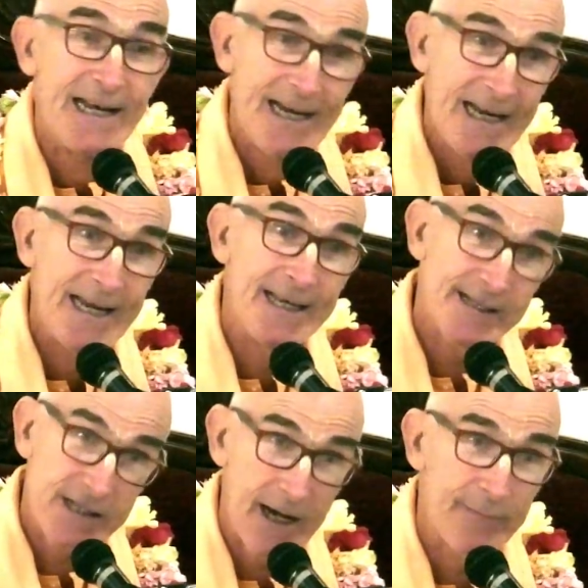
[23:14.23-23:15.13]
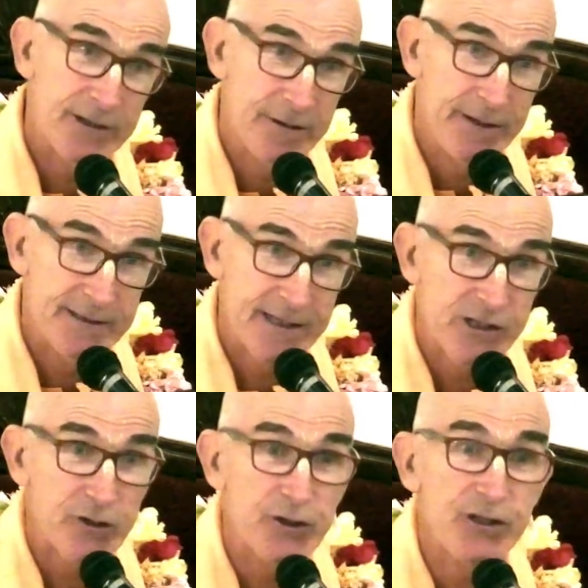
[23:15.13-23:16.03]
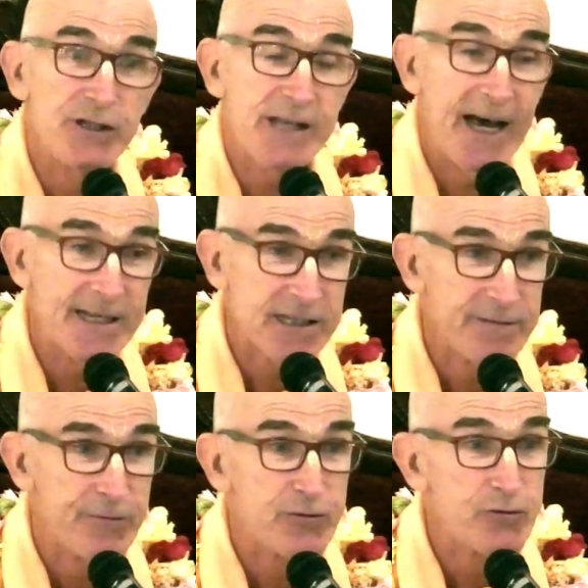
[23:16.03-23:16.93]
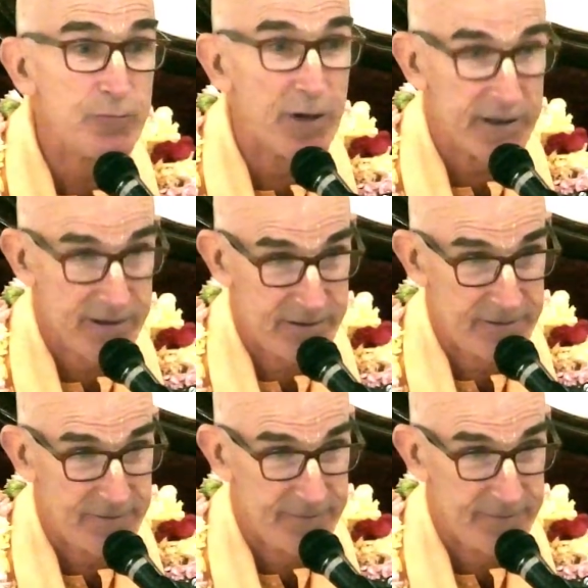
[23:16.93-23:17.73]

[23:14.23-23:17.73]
in his commentary, he says, Krishna's asking for too much.